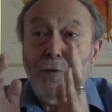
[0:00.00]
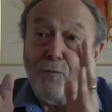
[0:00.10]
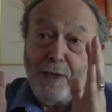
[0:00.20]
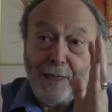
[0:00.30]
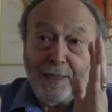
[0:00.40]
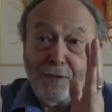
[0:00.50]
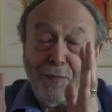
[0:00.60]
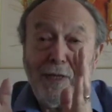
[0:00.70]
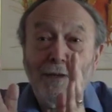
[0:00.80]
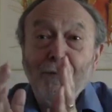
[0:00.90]
meaning they're
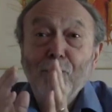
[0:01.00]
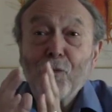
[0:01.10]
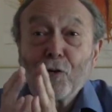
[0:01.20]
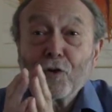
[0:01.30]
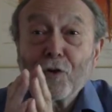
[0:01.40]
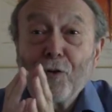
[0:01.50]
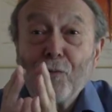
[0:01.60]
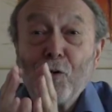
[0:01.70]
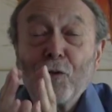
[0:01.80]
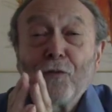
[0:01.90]
being more
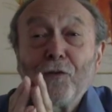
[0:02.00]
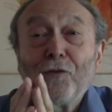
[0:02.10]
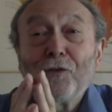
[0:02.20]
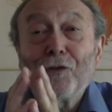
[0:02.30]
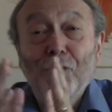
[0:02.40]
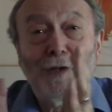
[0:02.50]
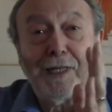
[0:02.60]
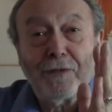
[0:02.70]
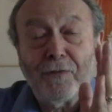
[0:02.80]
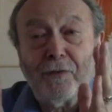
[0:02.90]
filtered or
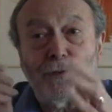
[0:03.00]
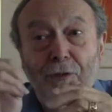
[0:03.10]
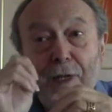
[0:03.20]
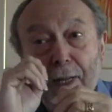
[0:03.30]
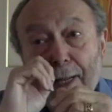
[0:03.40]
less filtered.